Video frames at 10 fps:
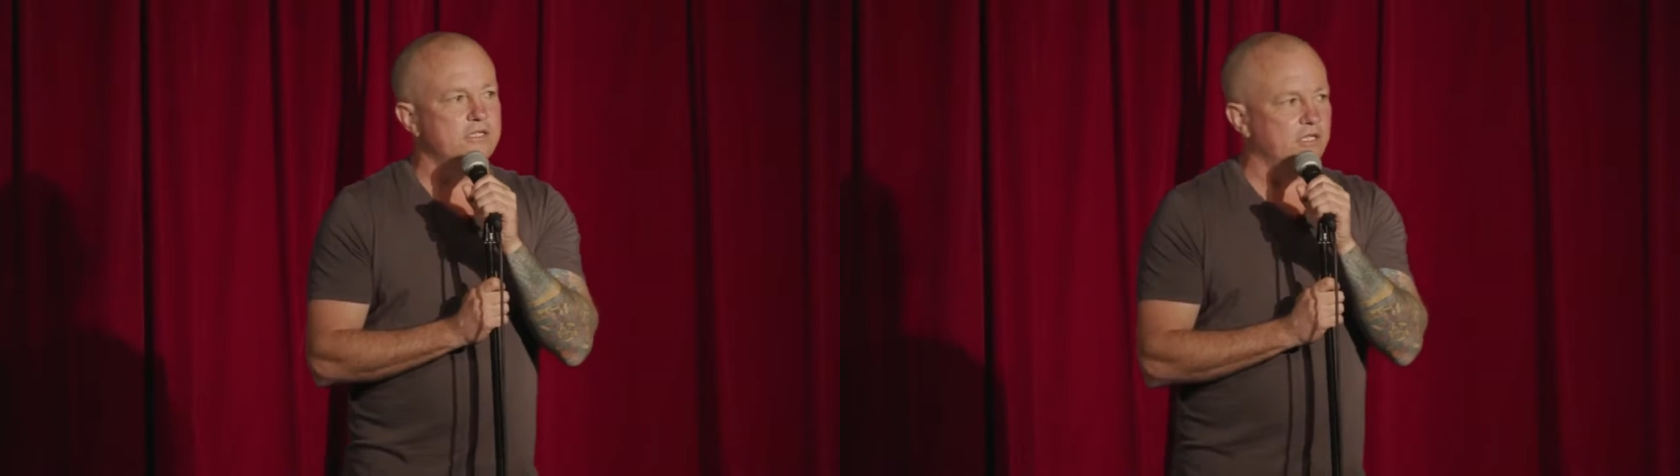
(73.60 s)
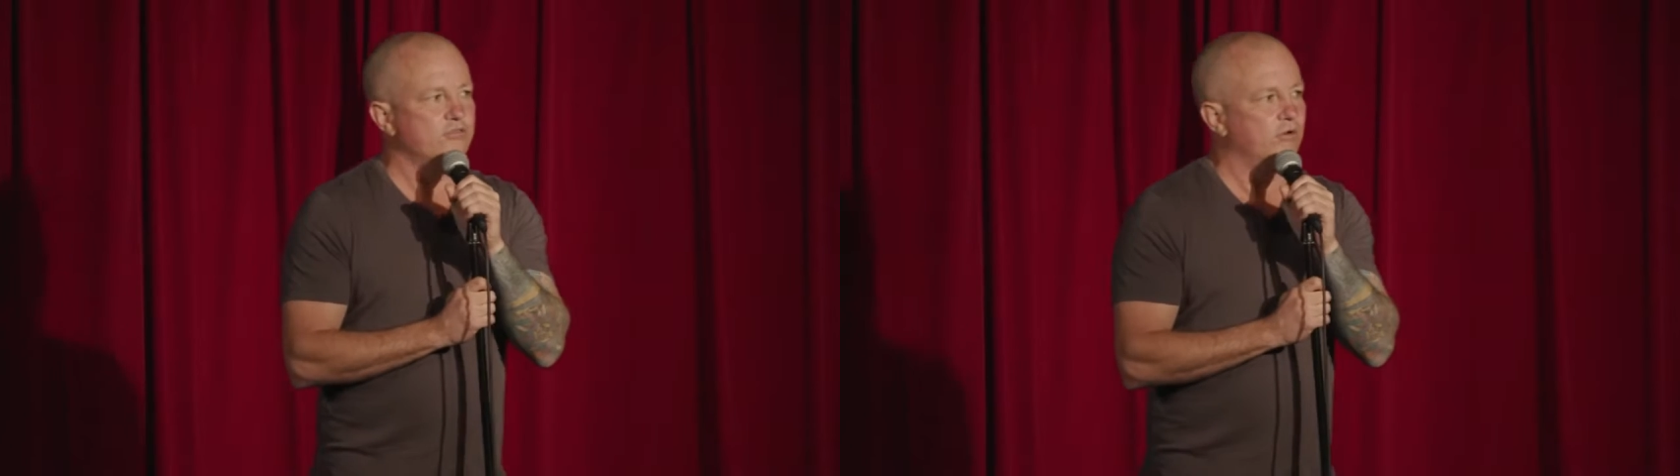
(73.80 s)

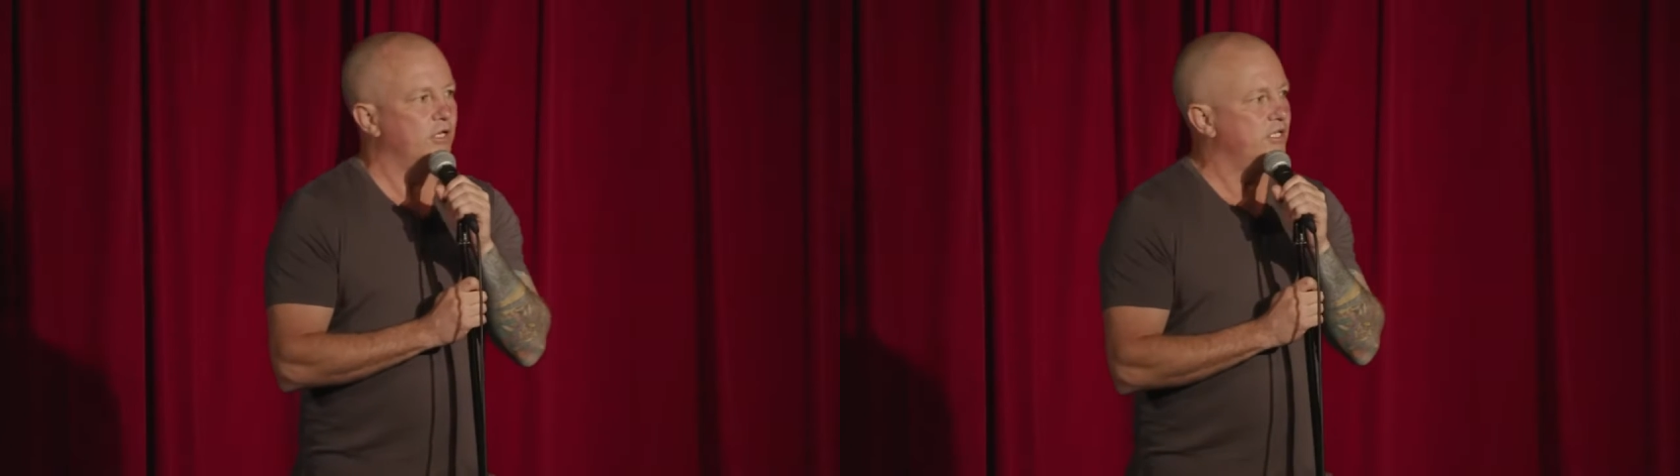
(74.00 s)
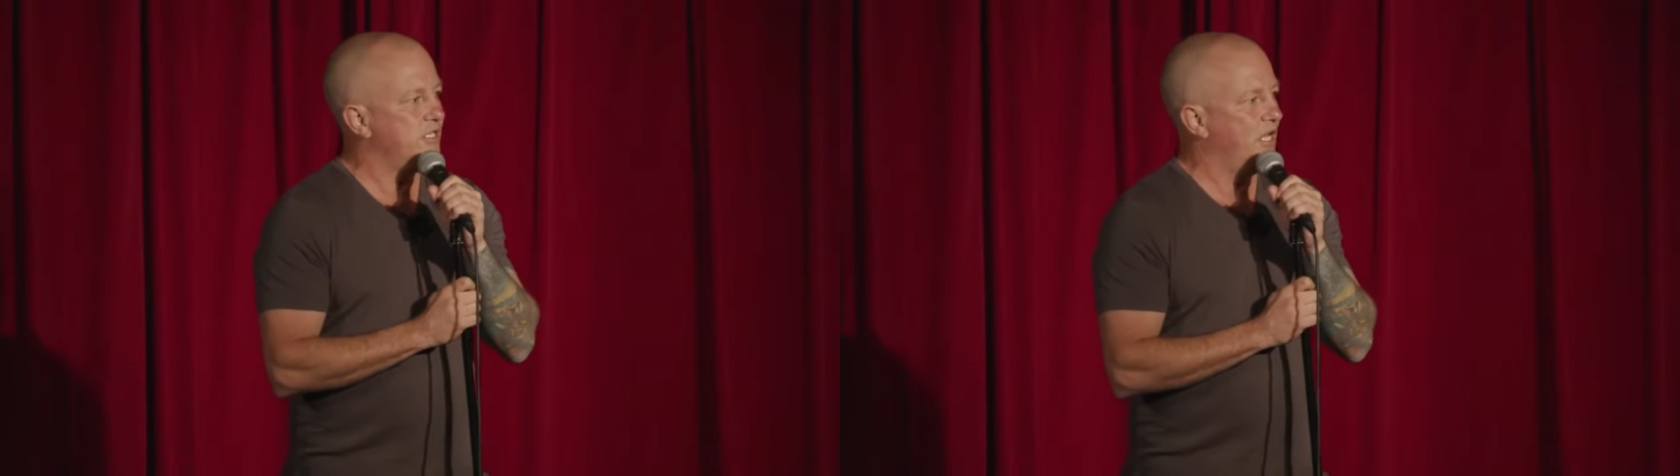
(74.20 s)
So that's
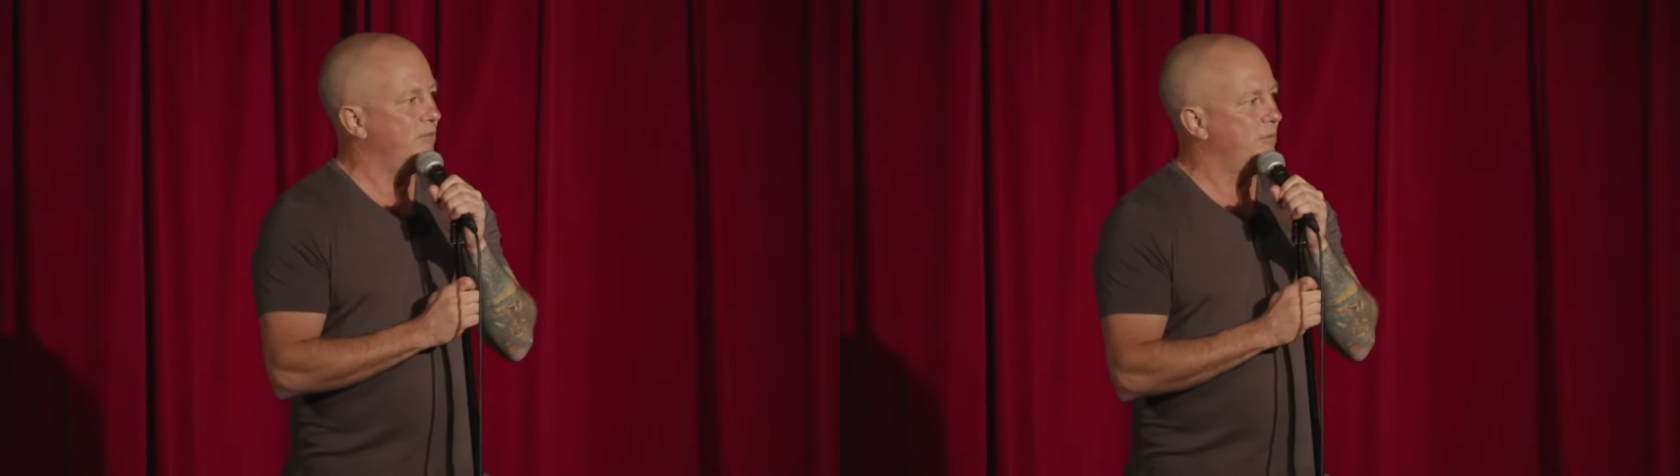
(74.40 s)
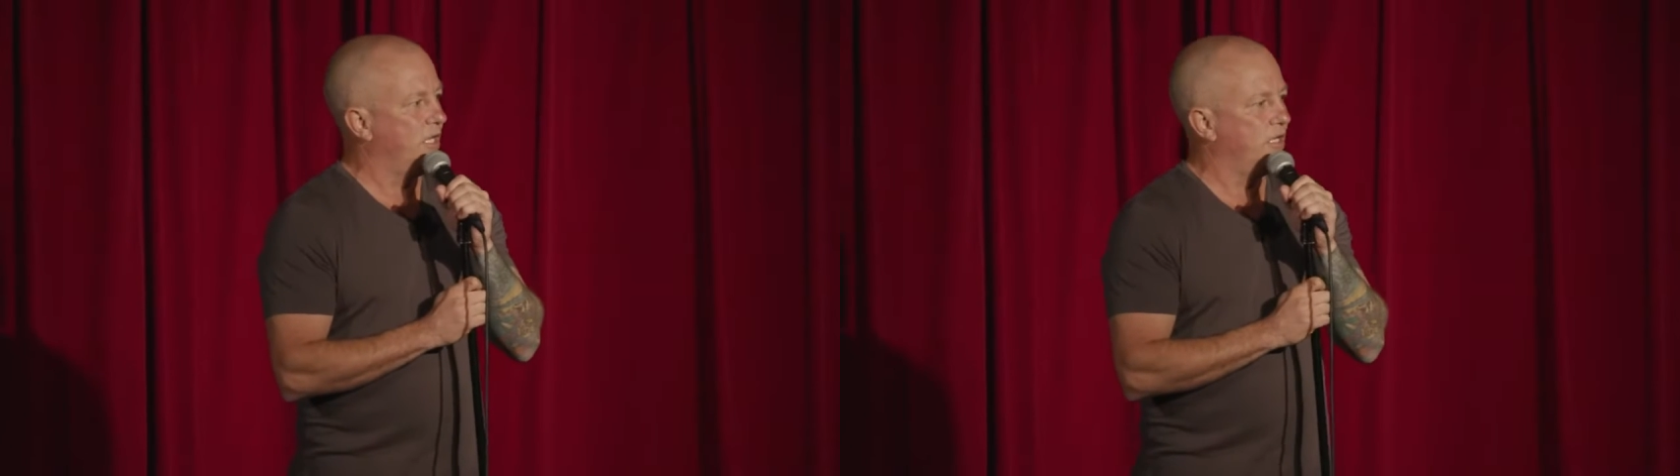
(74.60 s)
really
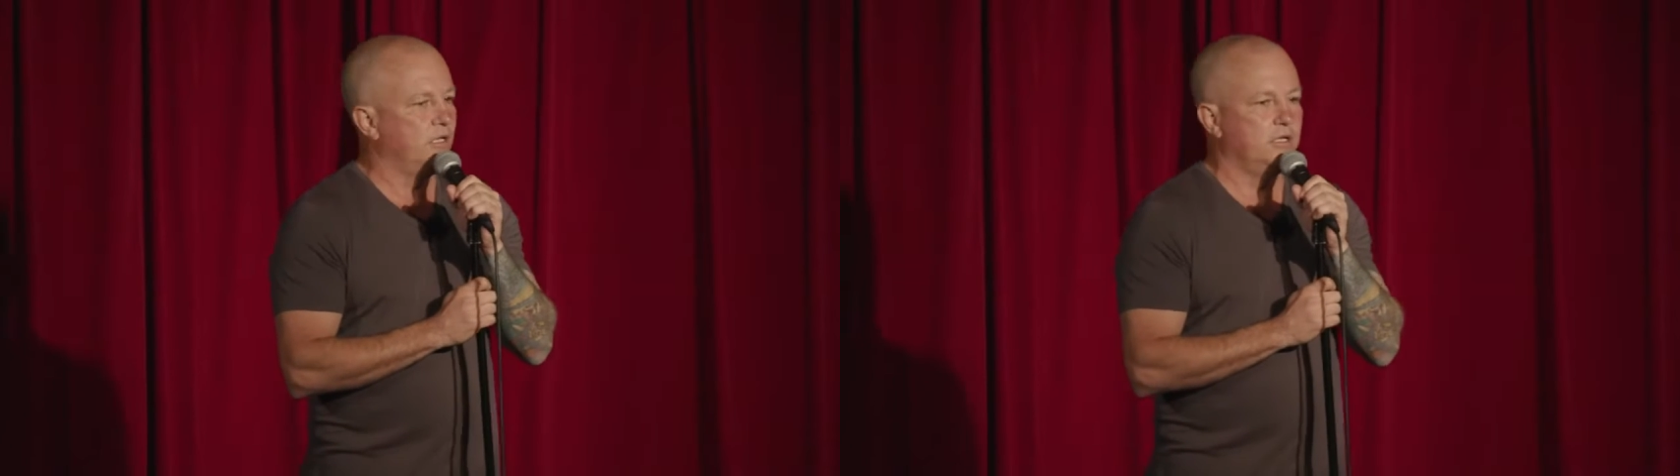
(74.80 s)
sad, mate.